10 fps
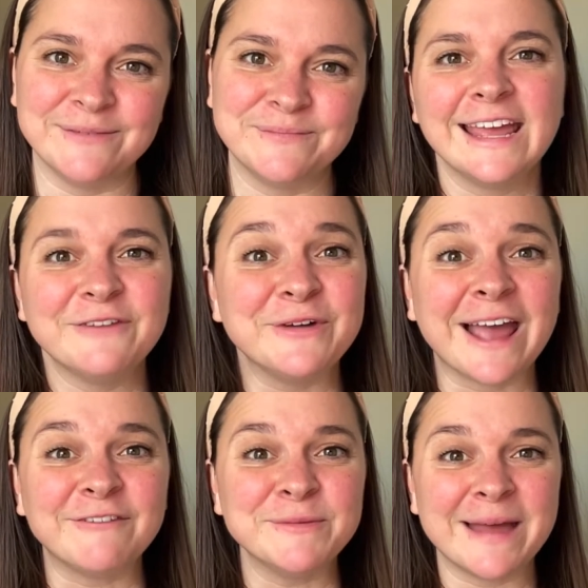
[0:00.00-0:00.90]
If we
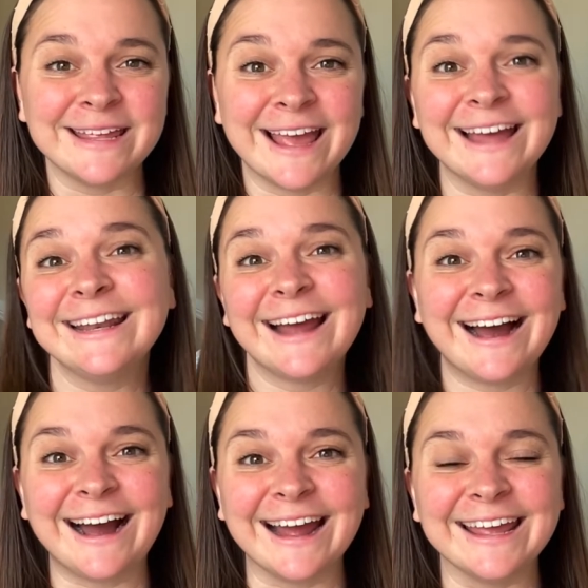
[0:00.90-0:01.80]
haven't met yet,
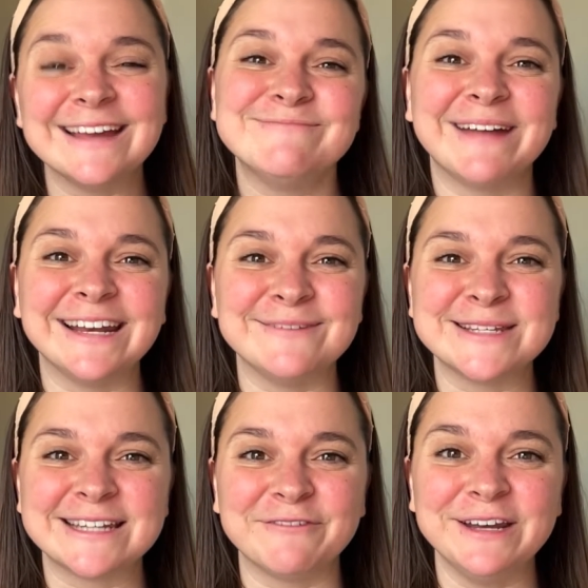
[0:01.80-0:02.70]
hi, my name is
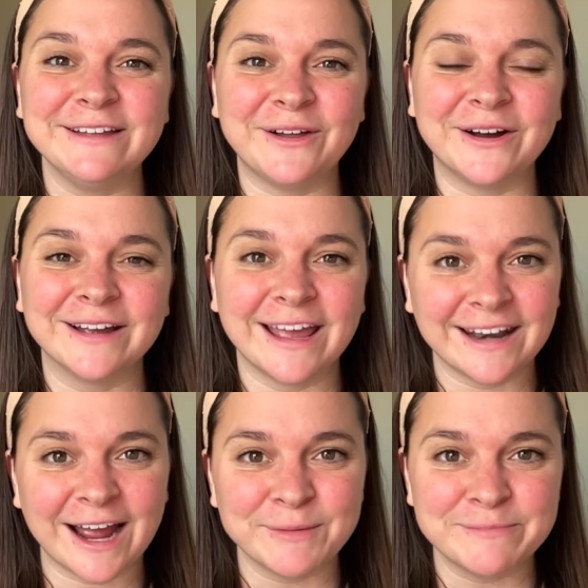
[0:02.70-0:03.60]
Stephanie Long and
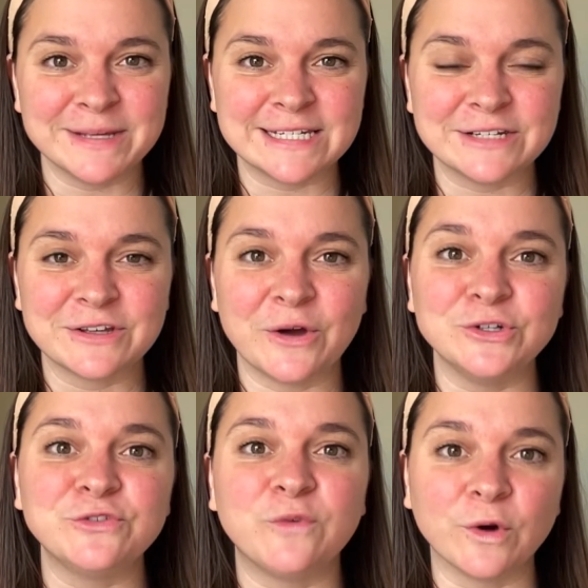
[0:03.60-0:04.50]
I'm a business coach
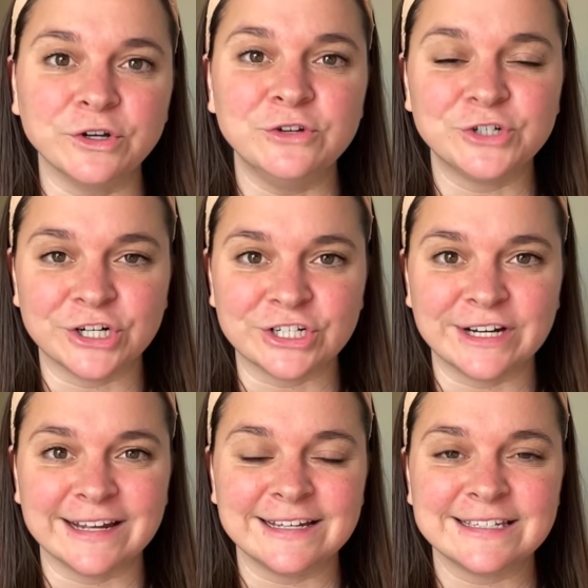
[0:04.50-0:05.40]
for
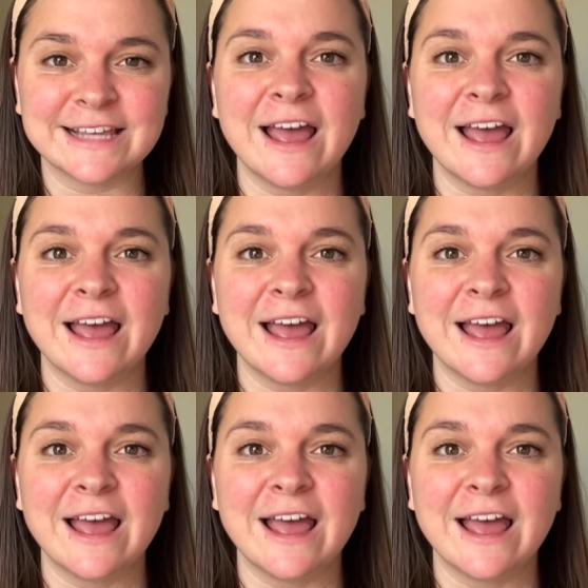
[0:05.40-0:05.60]
nutritionists.